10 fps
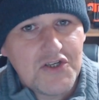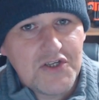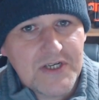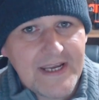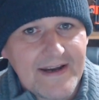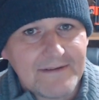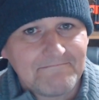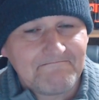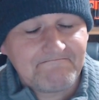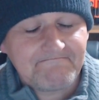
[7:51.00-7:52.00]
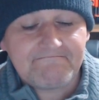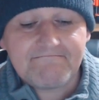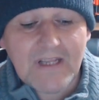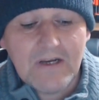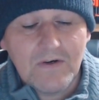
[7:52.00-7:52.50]
China.
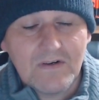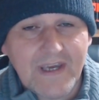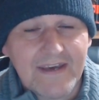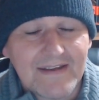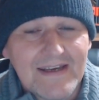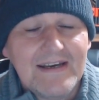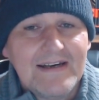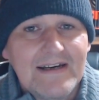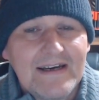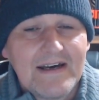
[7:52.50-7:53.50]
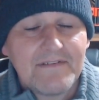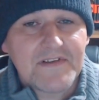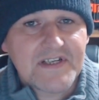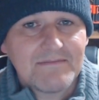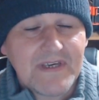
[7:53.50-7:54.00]
Okay. I have
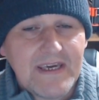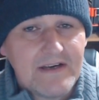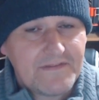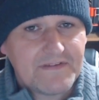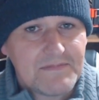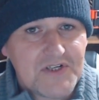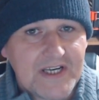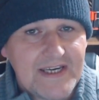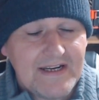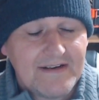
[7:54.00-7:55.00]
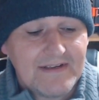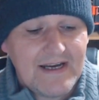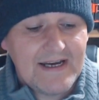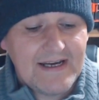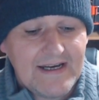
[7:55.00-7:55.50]
some gear from China.
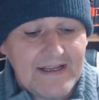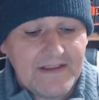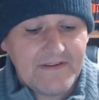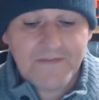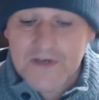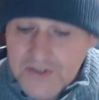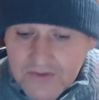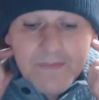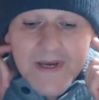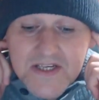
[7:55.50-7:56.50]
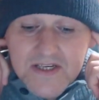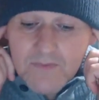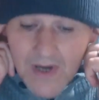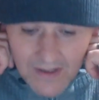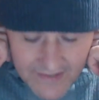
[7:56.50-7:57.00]
The first two bits...
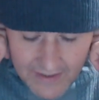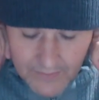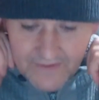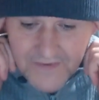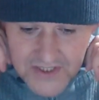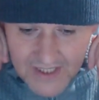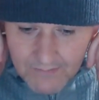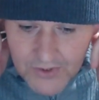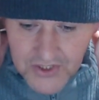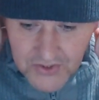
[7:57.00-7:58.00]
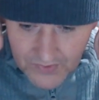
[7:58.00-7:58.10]
Well, I'll tell you what. The first thing I'm going to show